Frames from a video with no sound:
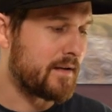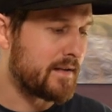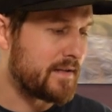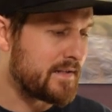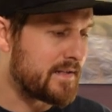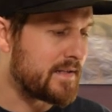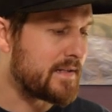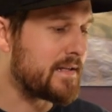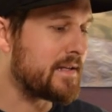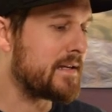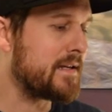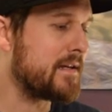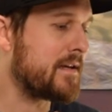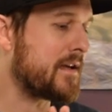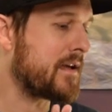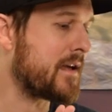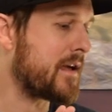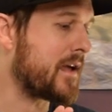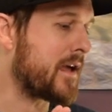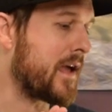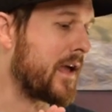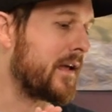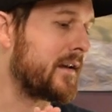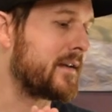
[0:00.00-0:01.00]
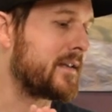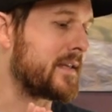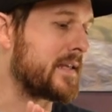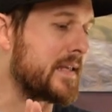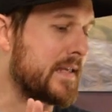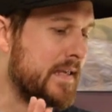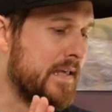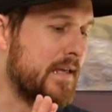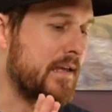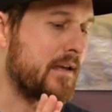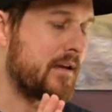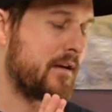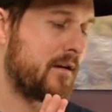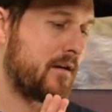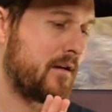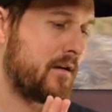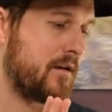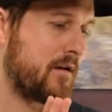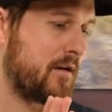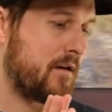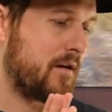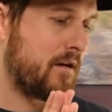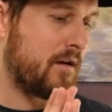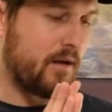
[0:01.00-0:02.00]
D, and E.
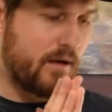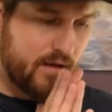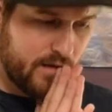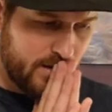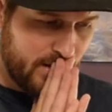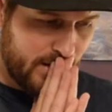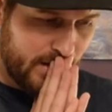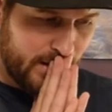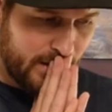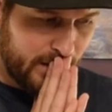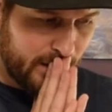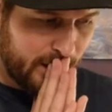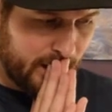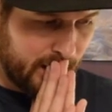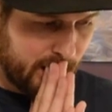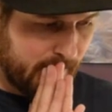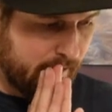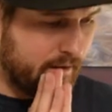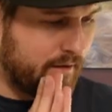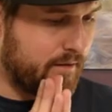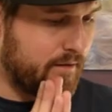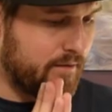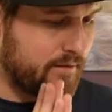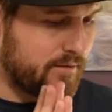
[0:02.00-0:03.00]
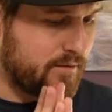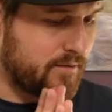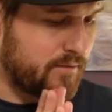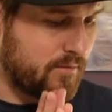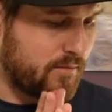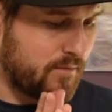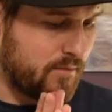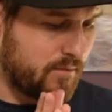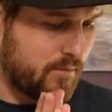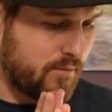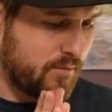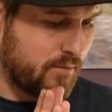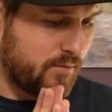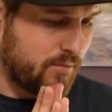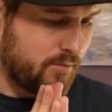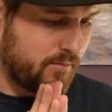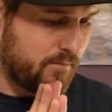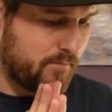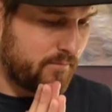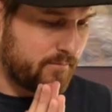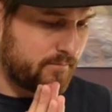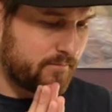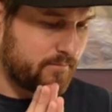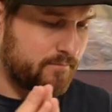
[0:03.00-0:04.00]

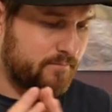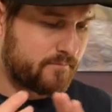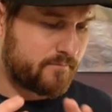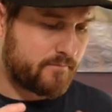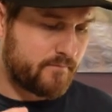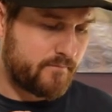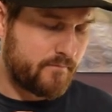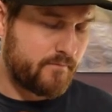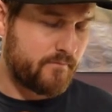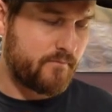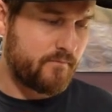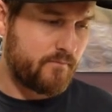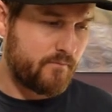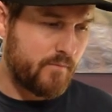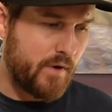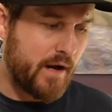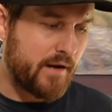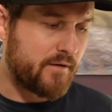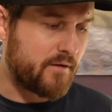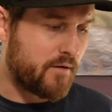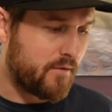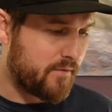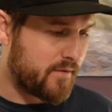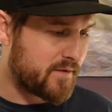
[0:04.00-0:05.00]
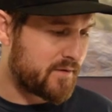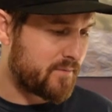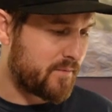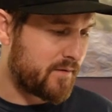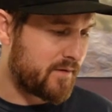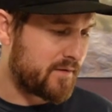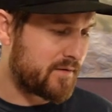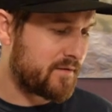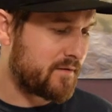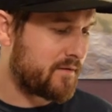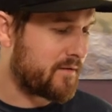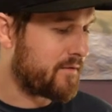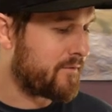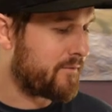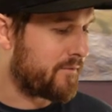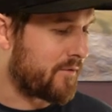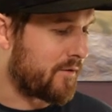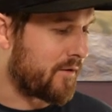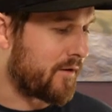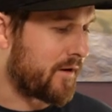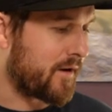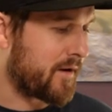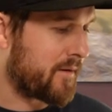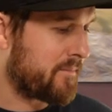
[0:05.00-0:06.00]
So I know this one is the
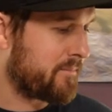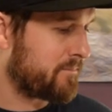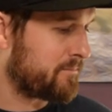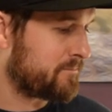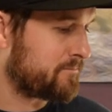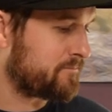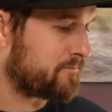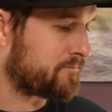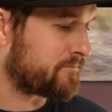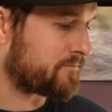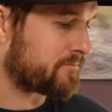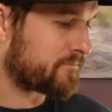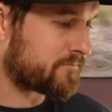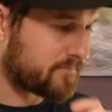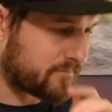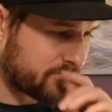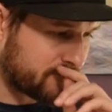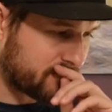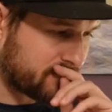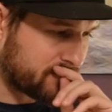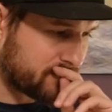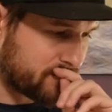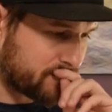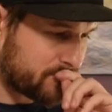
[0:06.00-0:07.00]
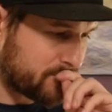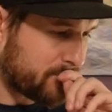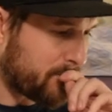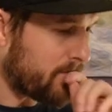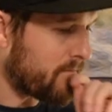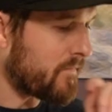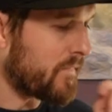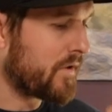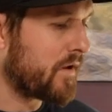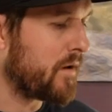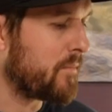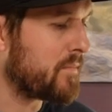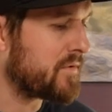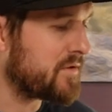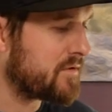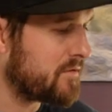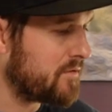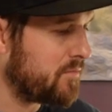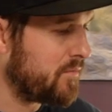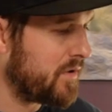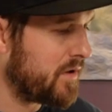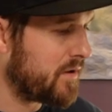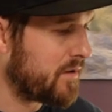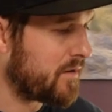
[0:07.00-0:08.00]
Laphroaig. I'm
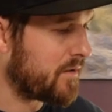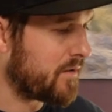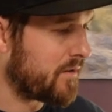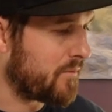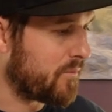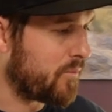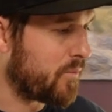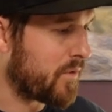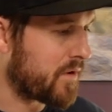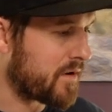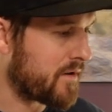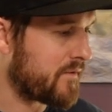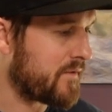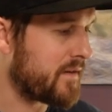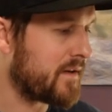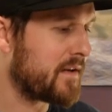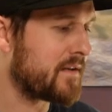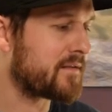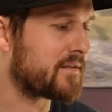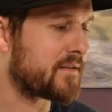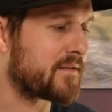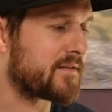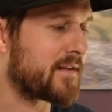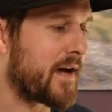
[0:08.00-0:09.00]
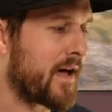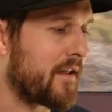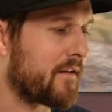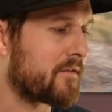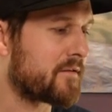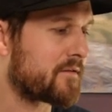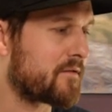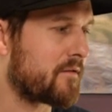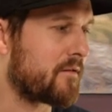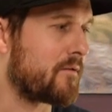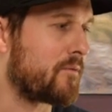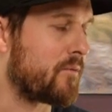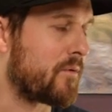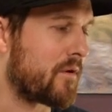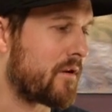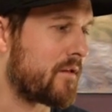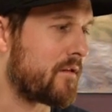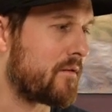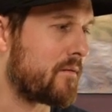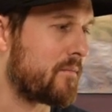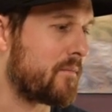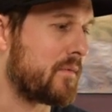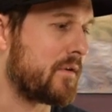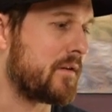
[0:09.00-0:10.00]
assuming one of these is Talisker and one
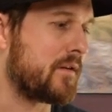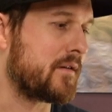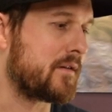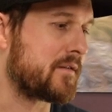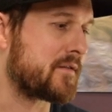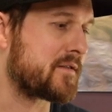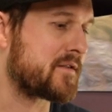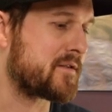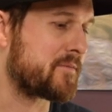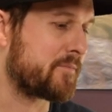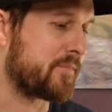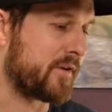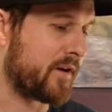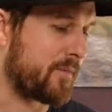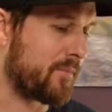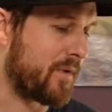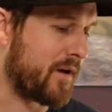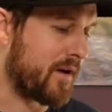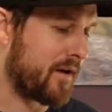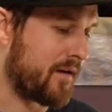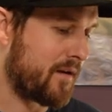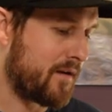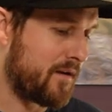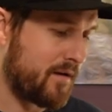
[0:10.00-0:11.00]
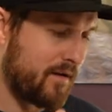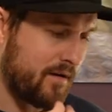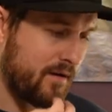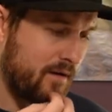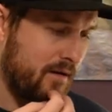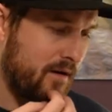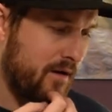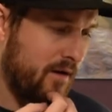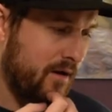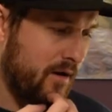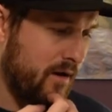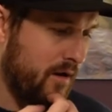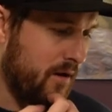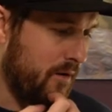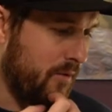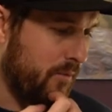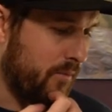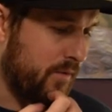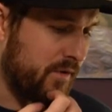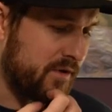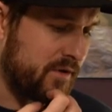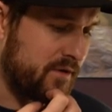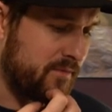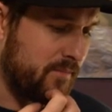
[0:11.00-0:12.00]
of them is Springbank,
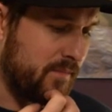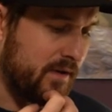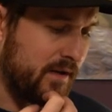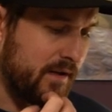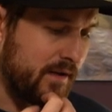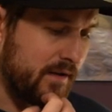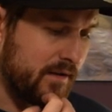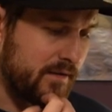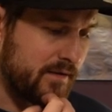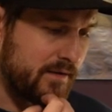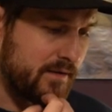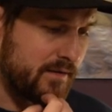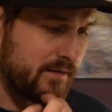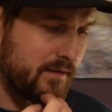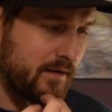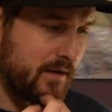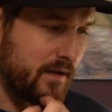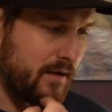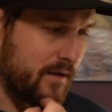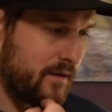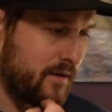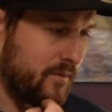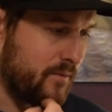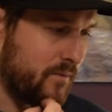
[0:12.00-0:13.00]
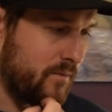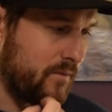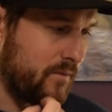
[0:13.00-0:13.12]
which means that